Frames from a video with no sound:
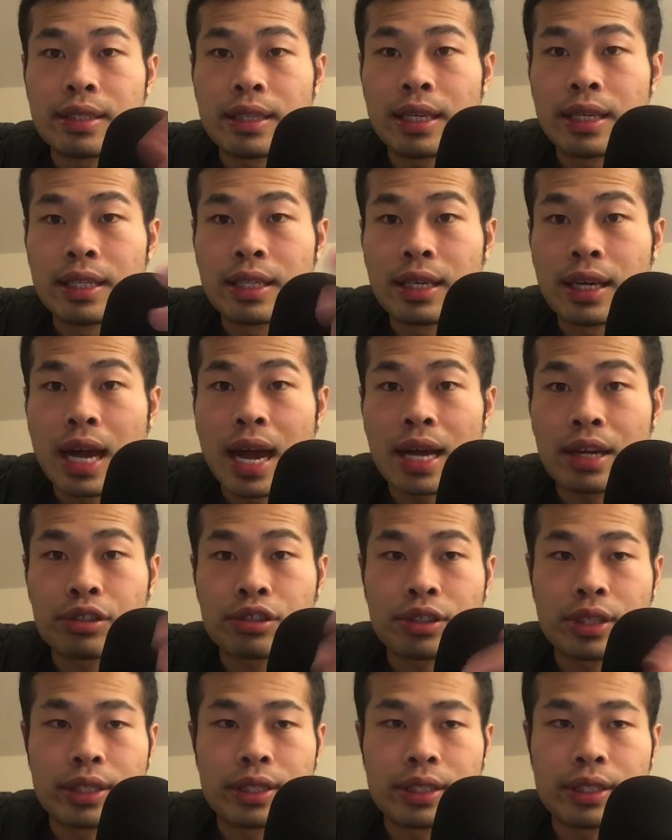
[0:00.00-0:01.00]

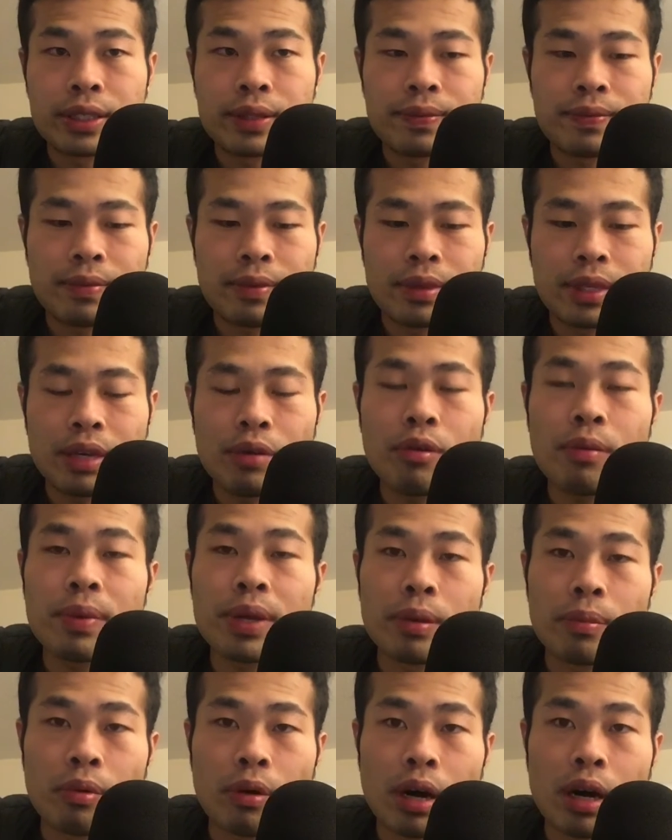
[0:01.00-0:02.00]
interactions. There will be
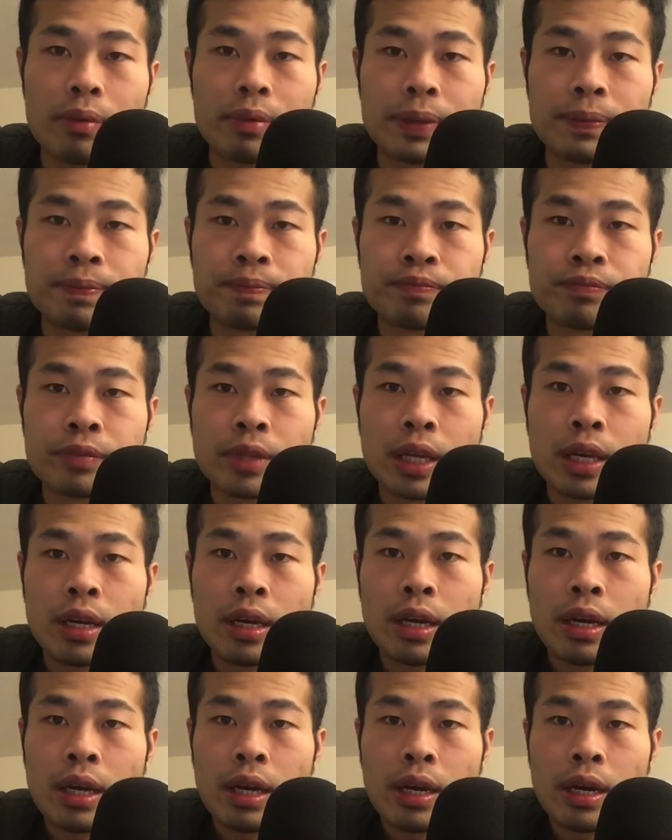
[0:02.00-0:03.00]
a problem.
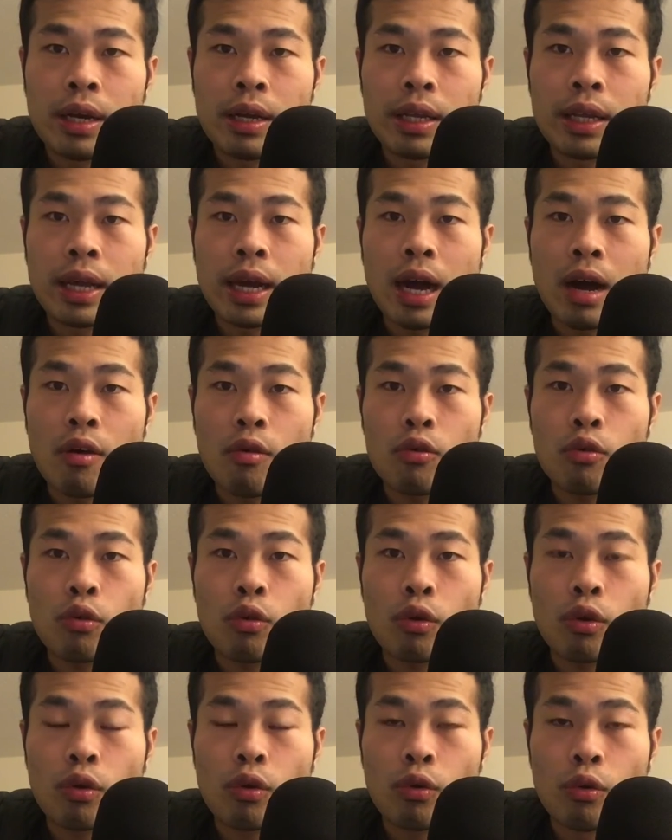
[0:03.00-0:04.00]
And how
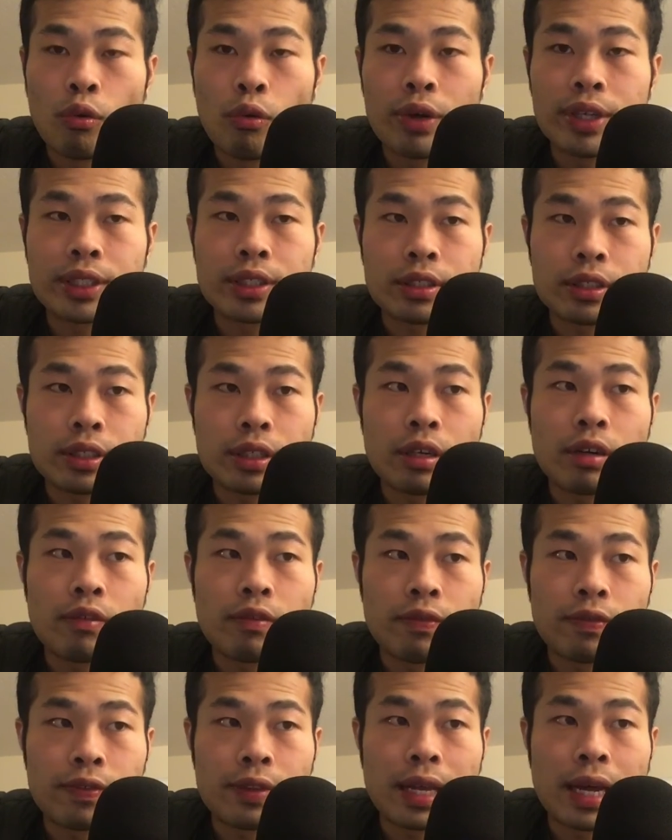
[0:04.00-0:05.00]
could we
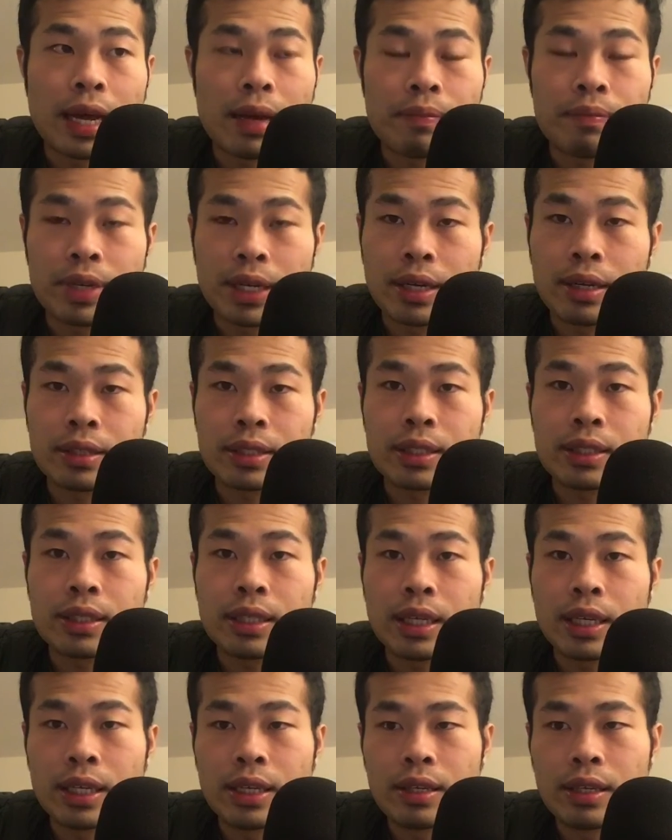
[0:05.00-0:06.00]
solve that? Because
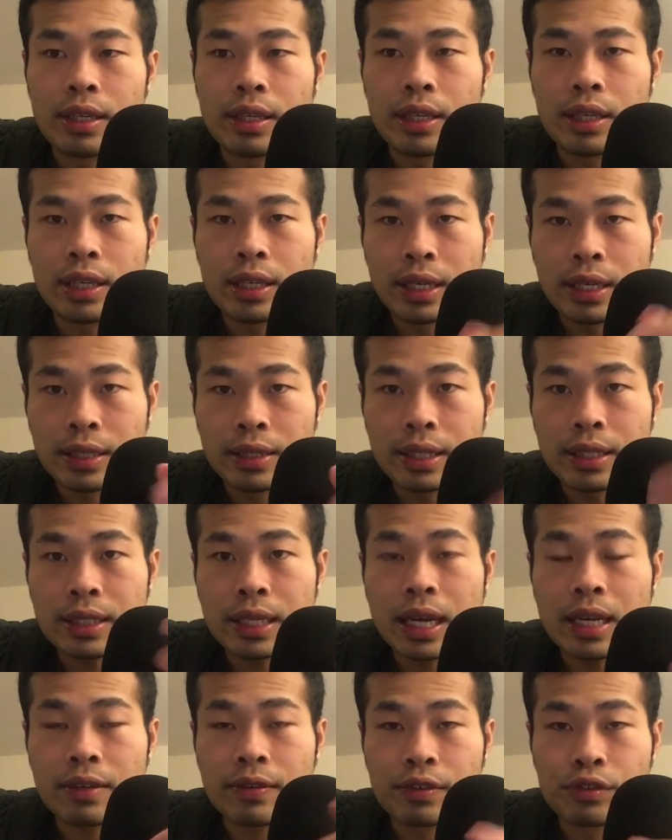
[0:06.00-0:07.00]
in this
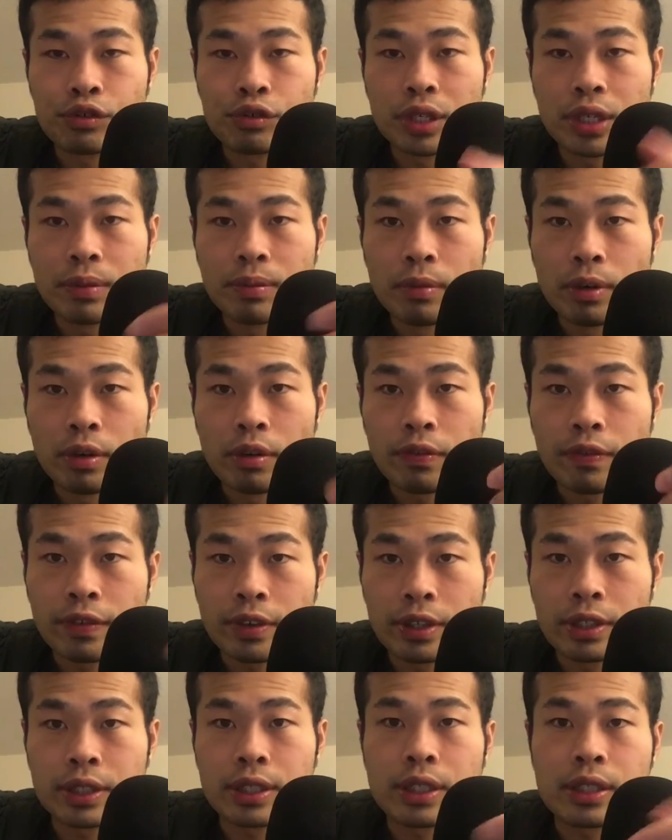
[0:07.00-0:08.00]
kind of a remote
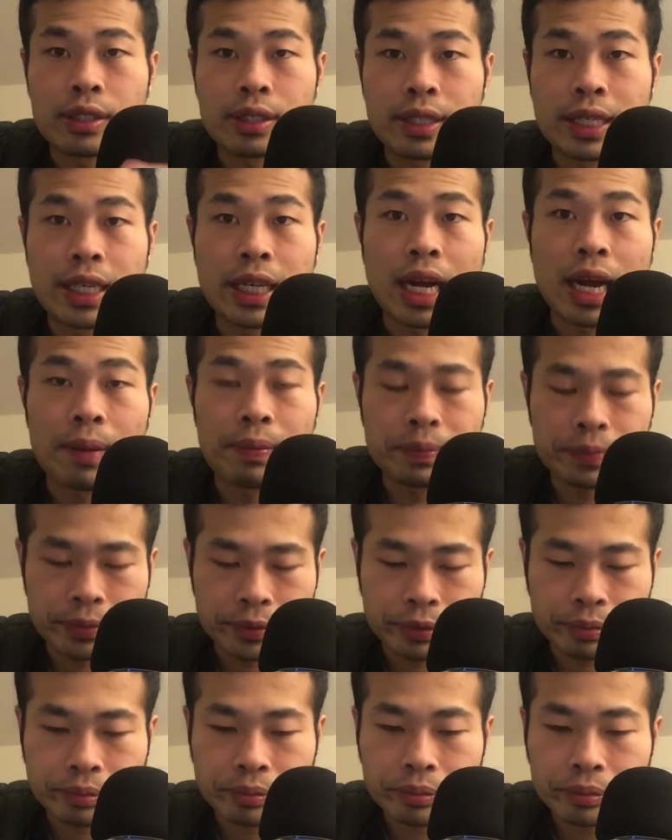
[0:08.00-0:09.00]
first setup,
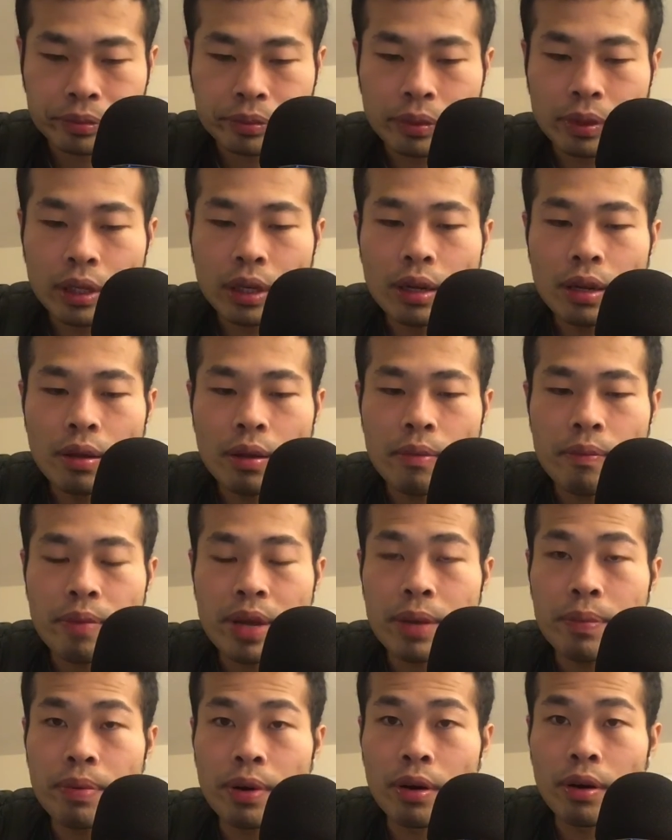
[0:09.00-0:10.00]

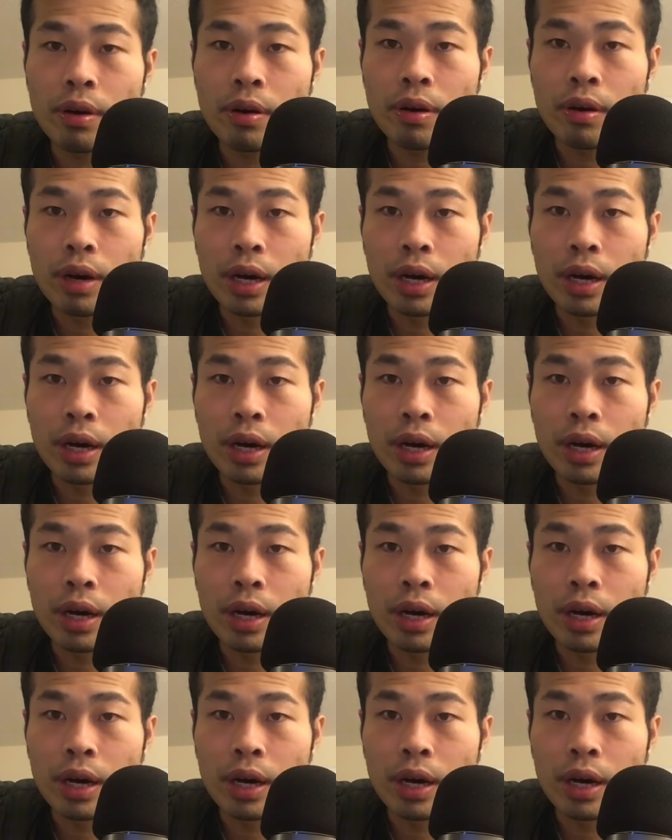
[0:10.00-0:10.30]
people